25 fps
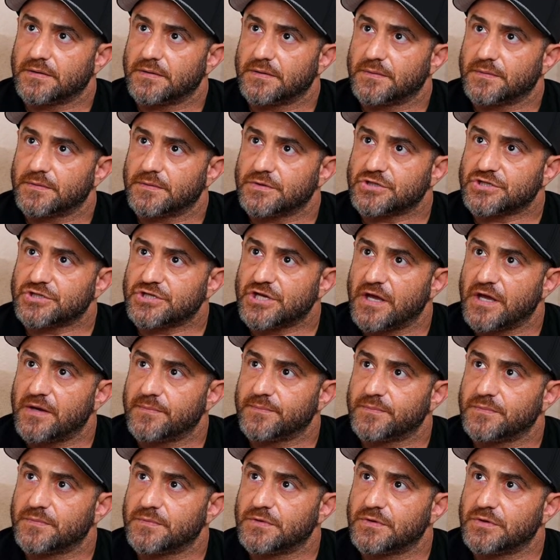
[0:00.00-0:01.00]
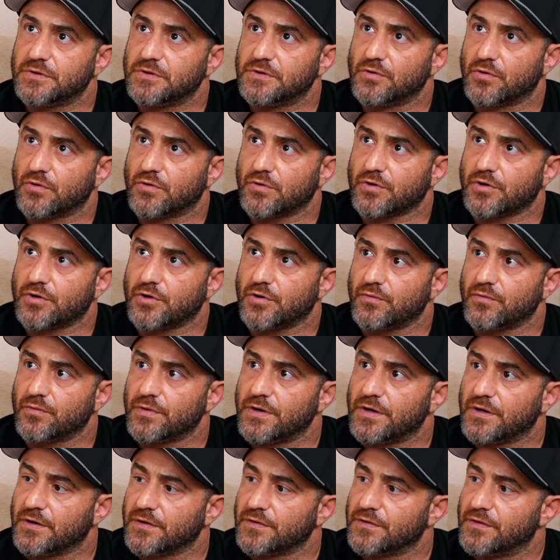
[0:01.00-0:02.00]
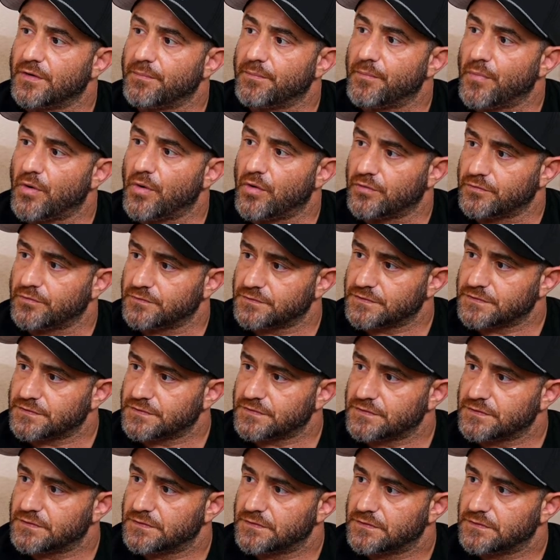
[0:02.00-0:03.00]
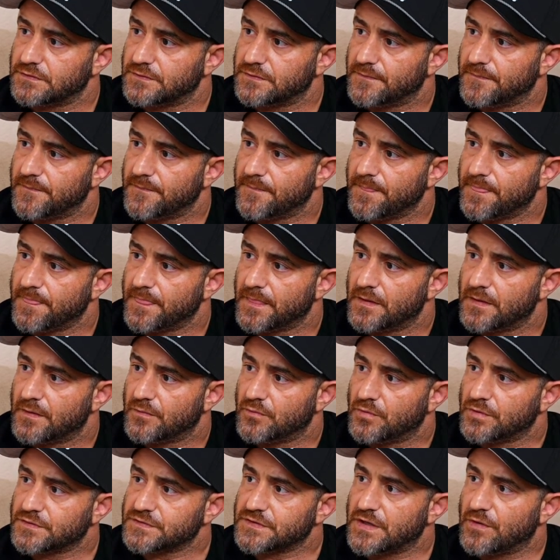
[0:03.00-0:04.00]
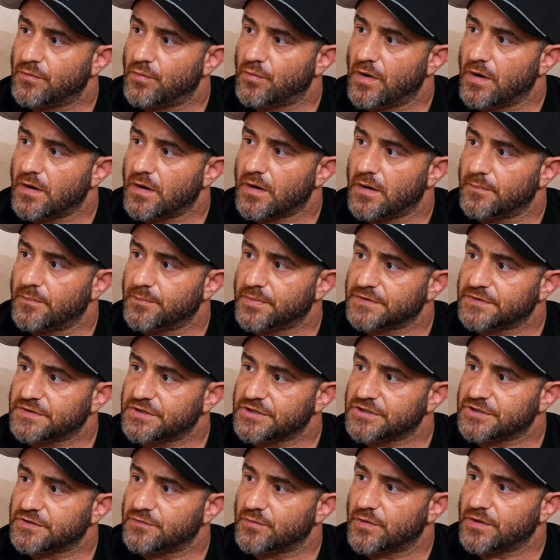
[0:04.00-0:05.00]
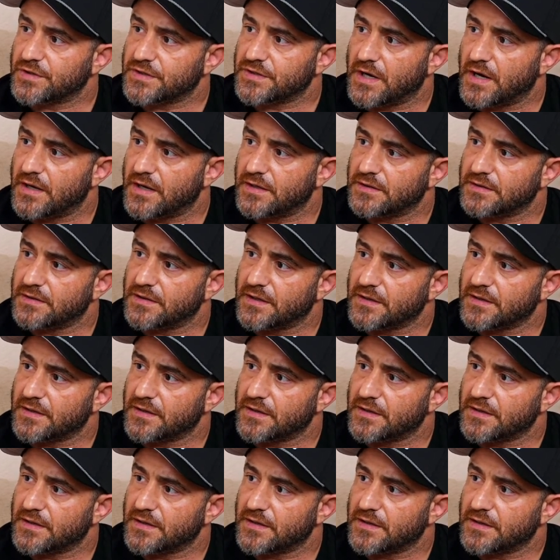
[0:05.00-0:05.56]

shaped your career the most? What was that one competition where you kind of like